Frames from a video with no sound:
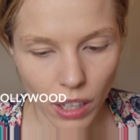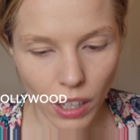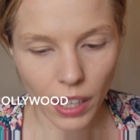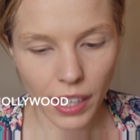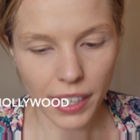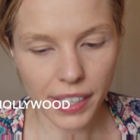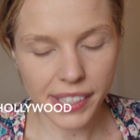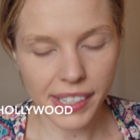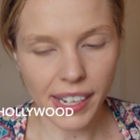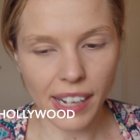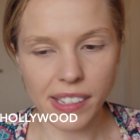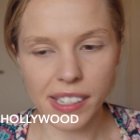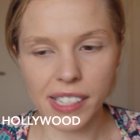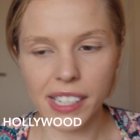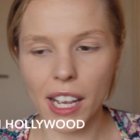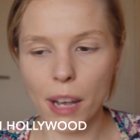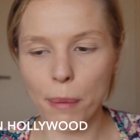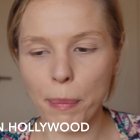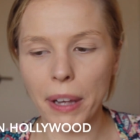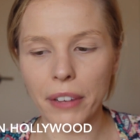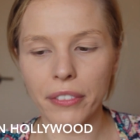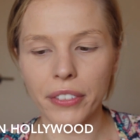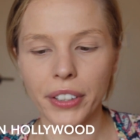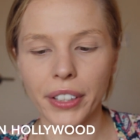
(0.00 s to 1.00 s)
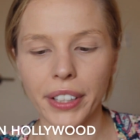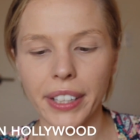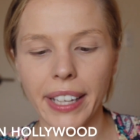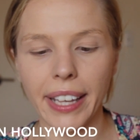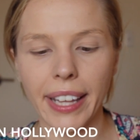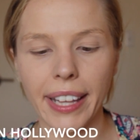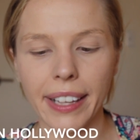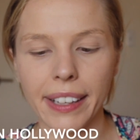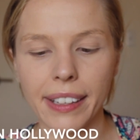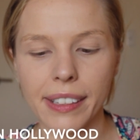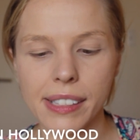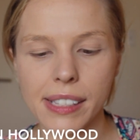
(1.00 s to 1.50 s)
Anastasia Beverly
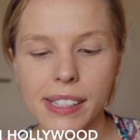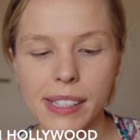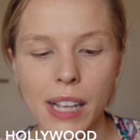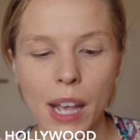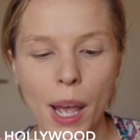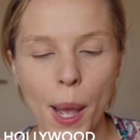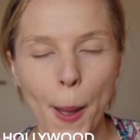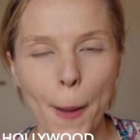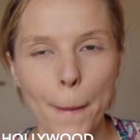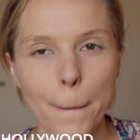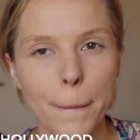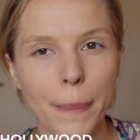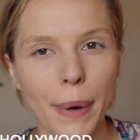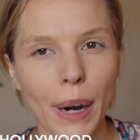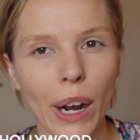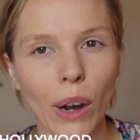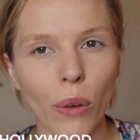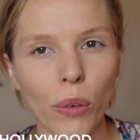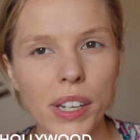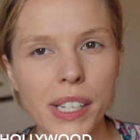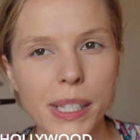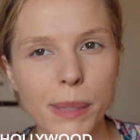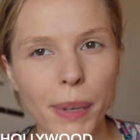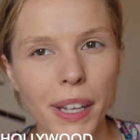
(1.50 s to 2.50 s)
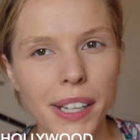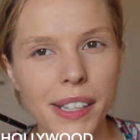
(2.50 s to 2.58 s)
Hills Brow Wiz